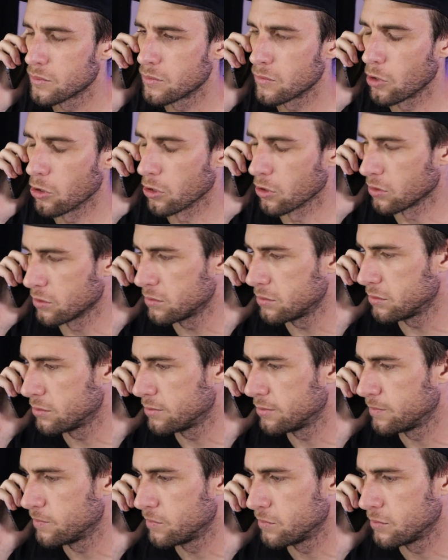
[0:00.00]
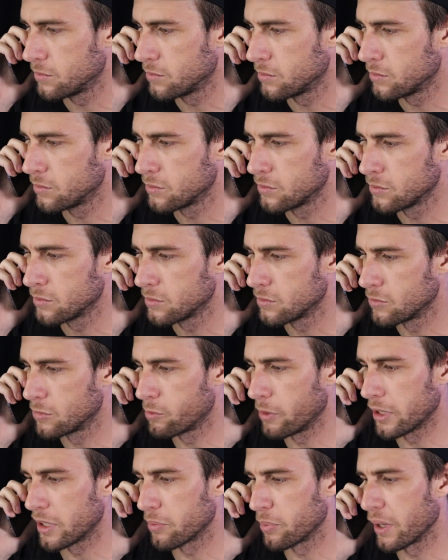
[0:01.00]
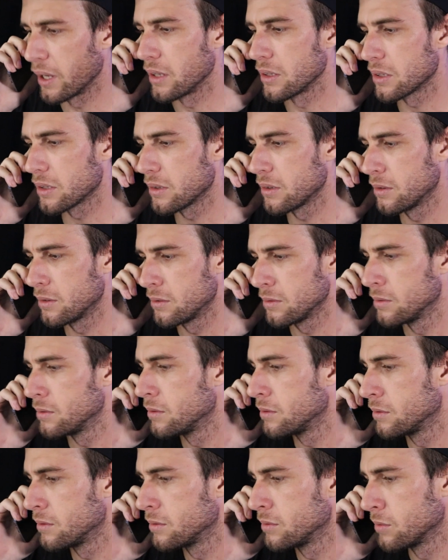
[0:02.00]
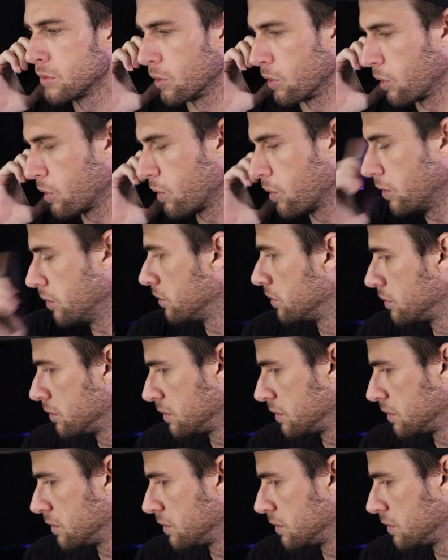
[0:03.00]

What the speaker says: Hello? What about spice? Hello?